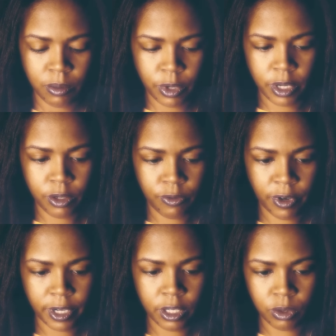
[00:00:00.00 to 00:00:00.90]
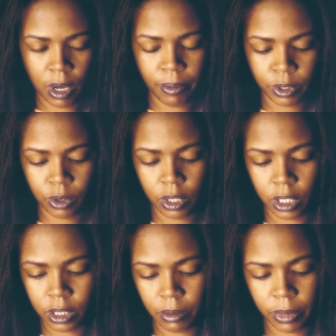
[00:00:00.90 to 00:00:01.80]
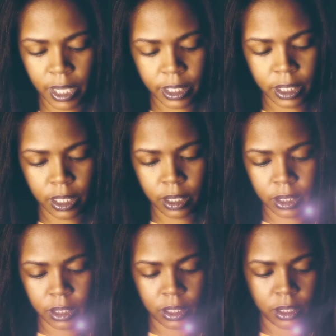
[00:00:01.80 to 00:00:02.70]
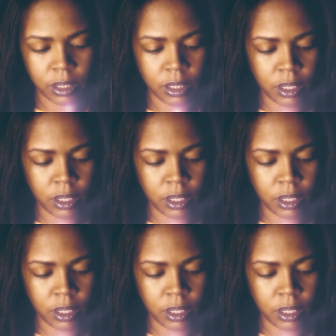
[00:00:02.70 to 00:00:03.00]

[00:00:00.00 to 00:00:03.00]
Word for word: for new financial opportunities and blessings.